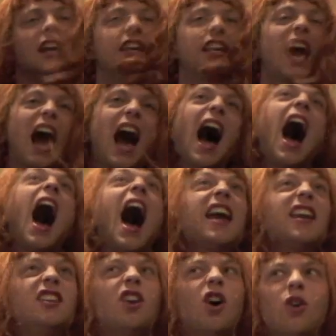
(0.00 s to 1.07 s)
Yeah,
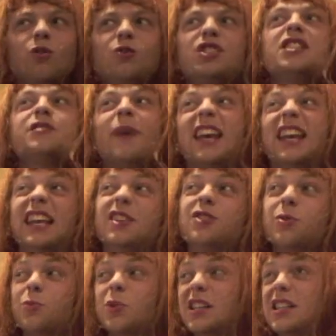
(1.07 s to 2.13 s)
I know she's my
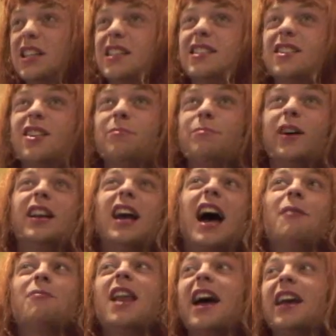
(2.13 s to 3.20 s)
intro week sister, but
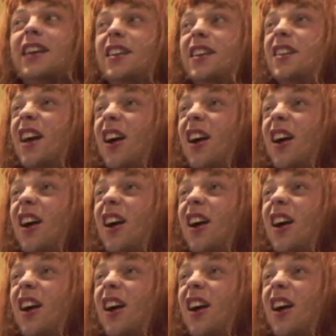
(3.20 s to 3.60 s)
I'm like, you